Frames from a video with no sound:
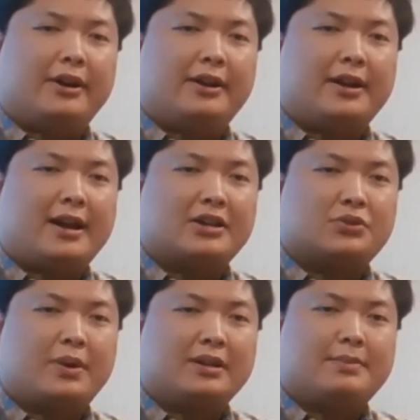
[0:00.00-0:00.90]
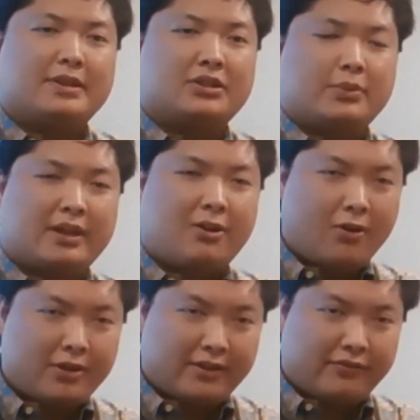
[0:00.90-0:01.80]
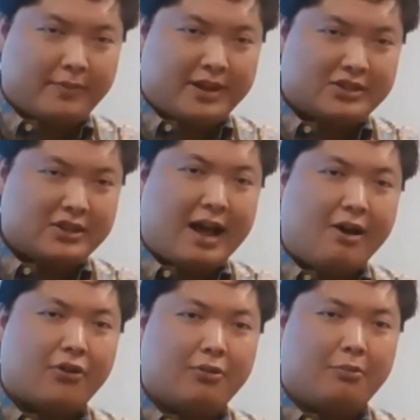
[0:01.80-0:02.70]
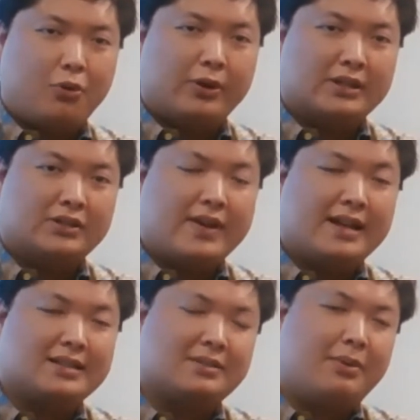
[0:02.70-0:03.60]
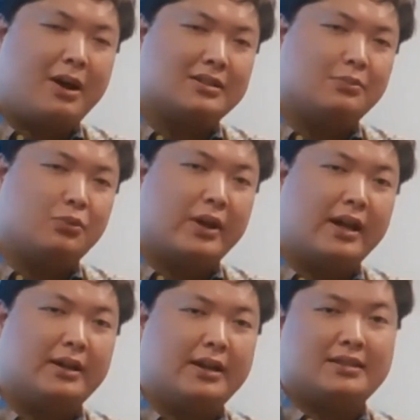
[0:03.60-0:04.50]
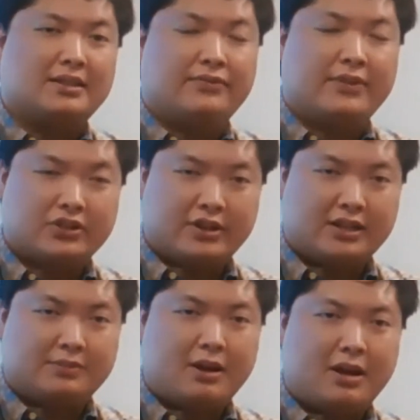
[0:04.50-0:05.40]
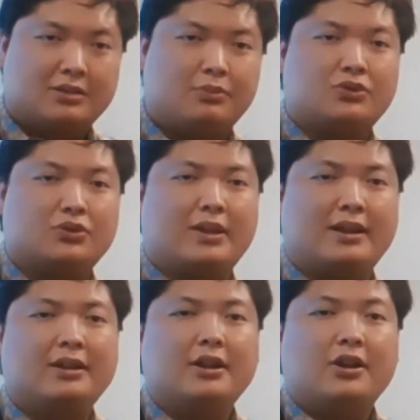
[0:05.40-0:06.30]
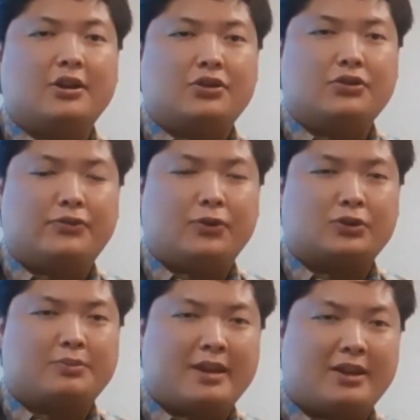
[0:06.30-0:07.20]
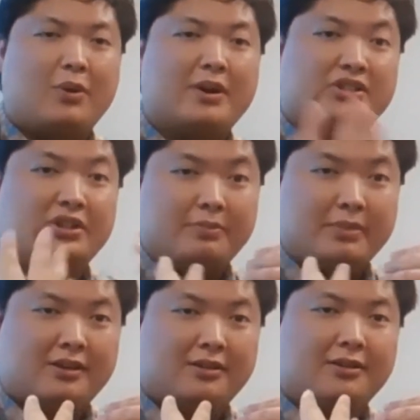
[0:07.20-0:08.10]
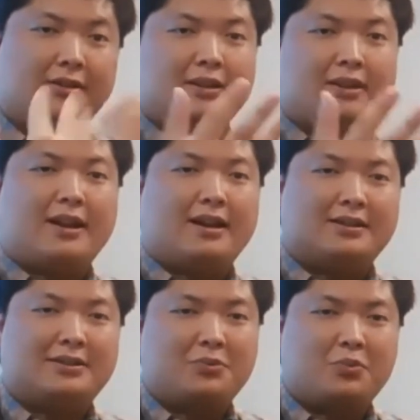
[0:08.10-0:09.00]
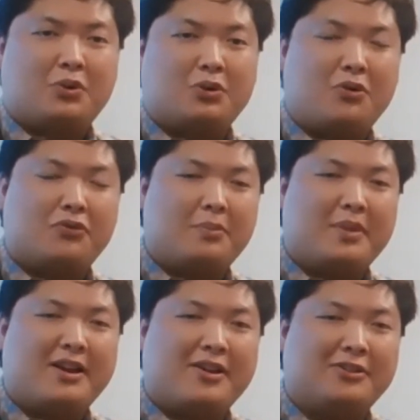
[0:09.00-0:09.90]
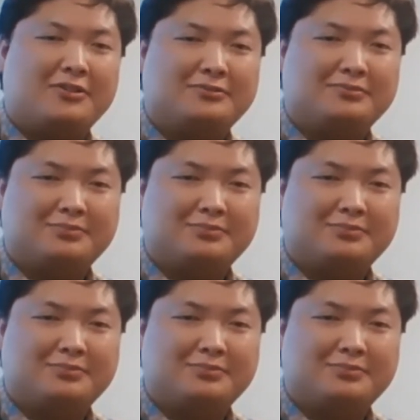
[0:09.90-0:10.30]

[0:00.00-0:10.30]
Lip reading: but I just wanted to make sure we get all the information out on the board as fast as possible and as efficient as possible so that you folks may question me, and we'll go from there.